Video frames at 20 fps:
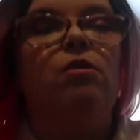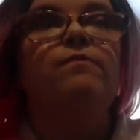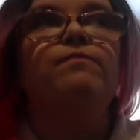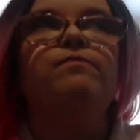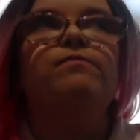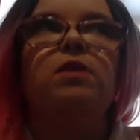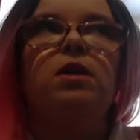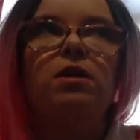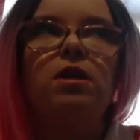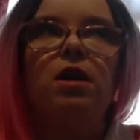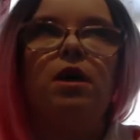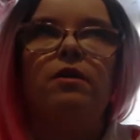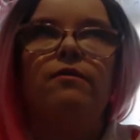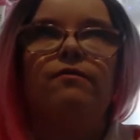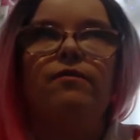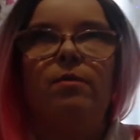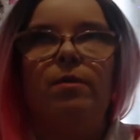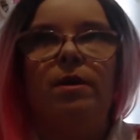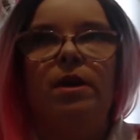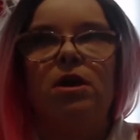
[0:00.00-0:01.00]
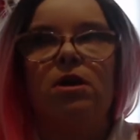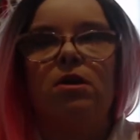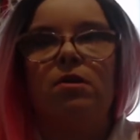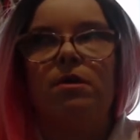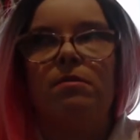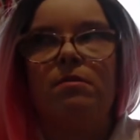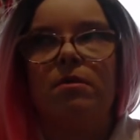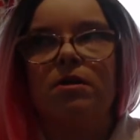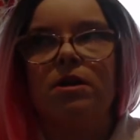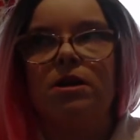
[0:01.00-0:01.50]
when I go to
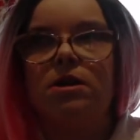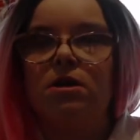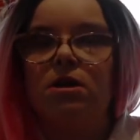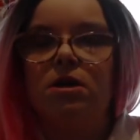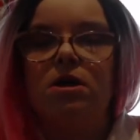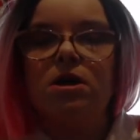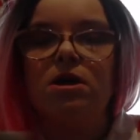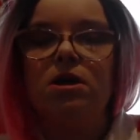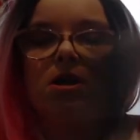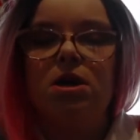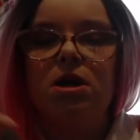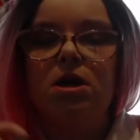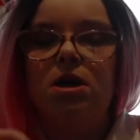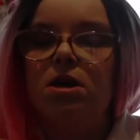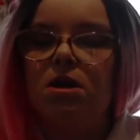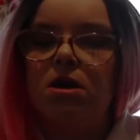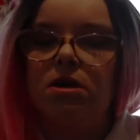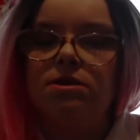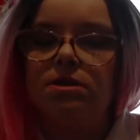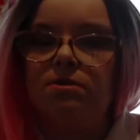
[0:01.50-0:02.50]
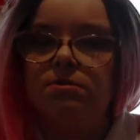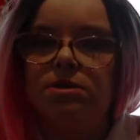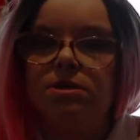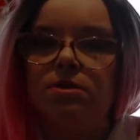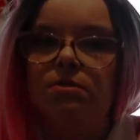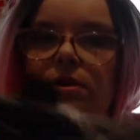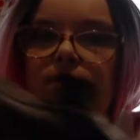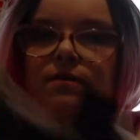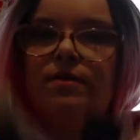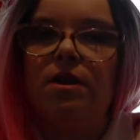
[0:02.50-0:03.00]
America, because I'm still
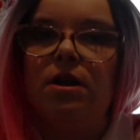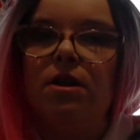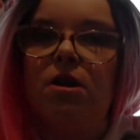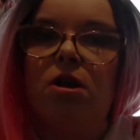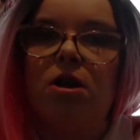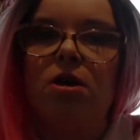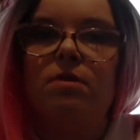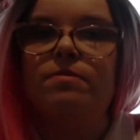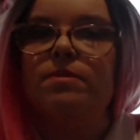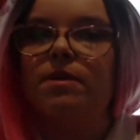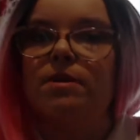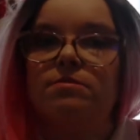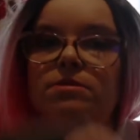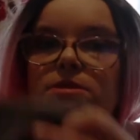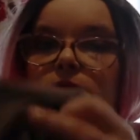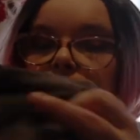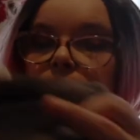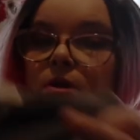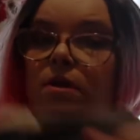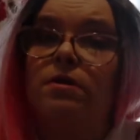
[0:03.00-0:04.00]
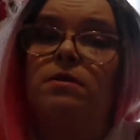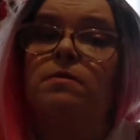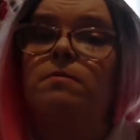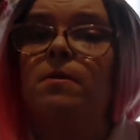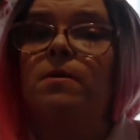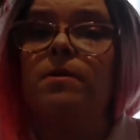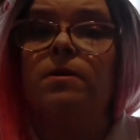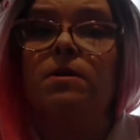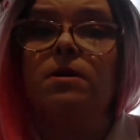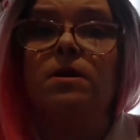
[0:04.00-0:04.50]
living in hope, I'm still going to
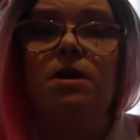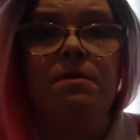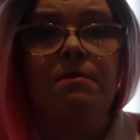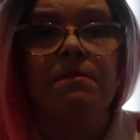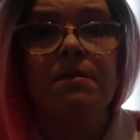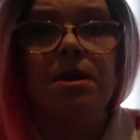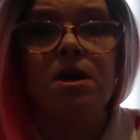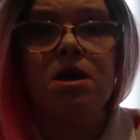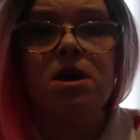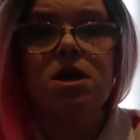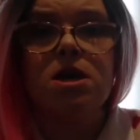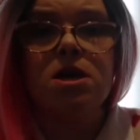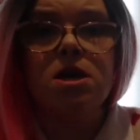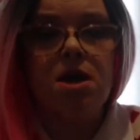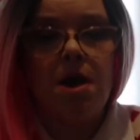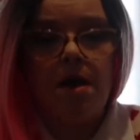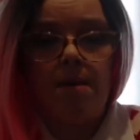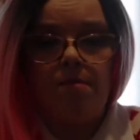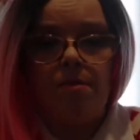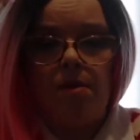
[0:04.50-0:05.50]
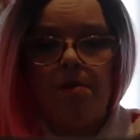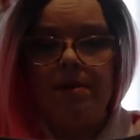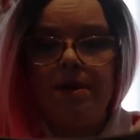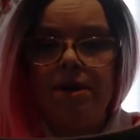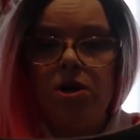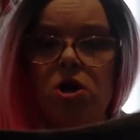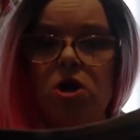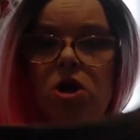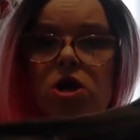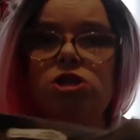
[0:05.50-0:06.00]
America in May, probably
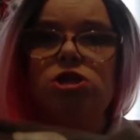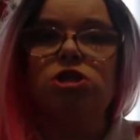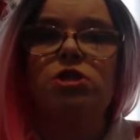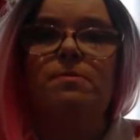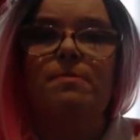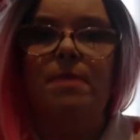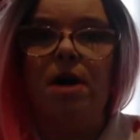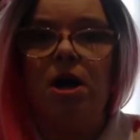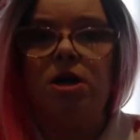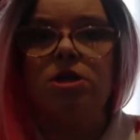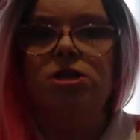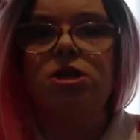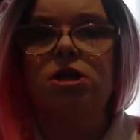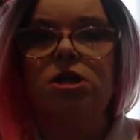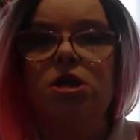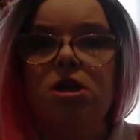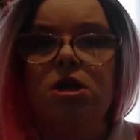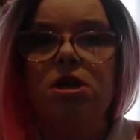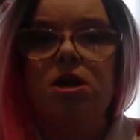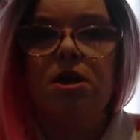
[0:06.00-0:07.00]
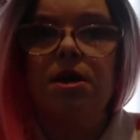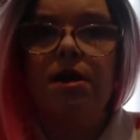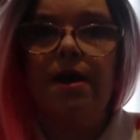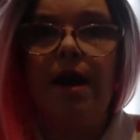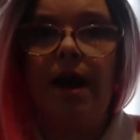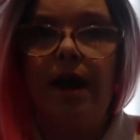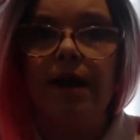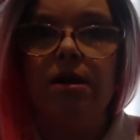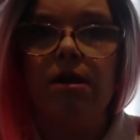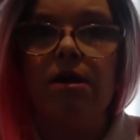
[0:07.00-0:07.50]
not, but
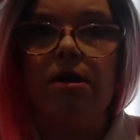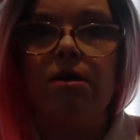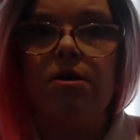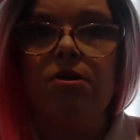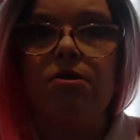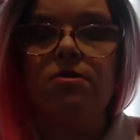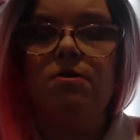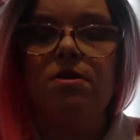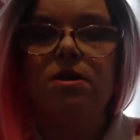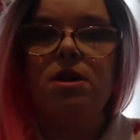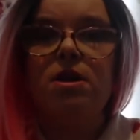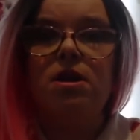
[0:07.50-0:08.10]
hey ho.